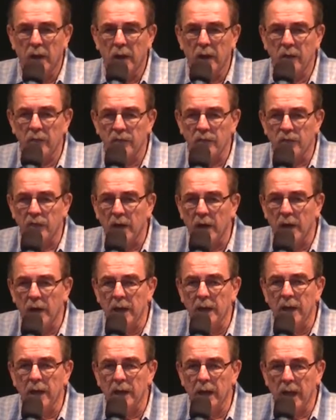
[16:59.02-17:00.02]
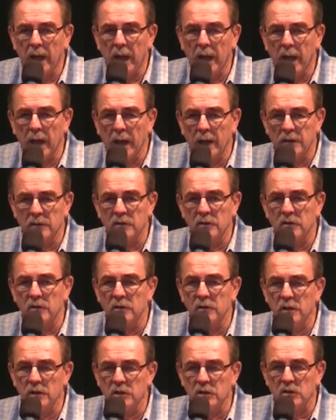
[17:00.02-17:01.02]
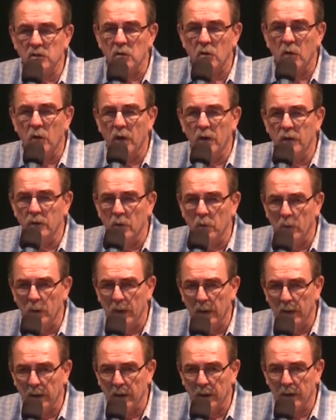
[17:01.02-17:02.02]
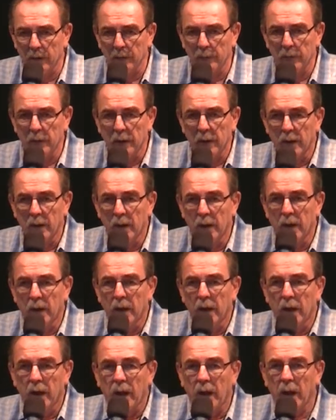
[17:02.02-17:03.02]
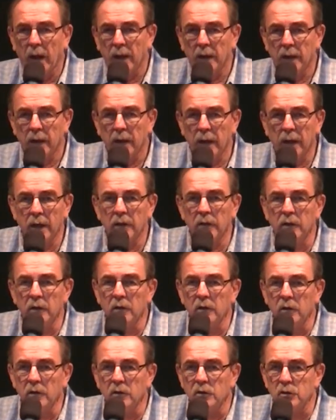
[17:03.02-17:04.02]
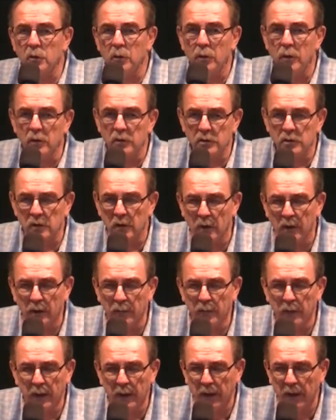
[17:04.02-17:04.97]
he finally has to destroy the wicked. And in the New Jerusalem,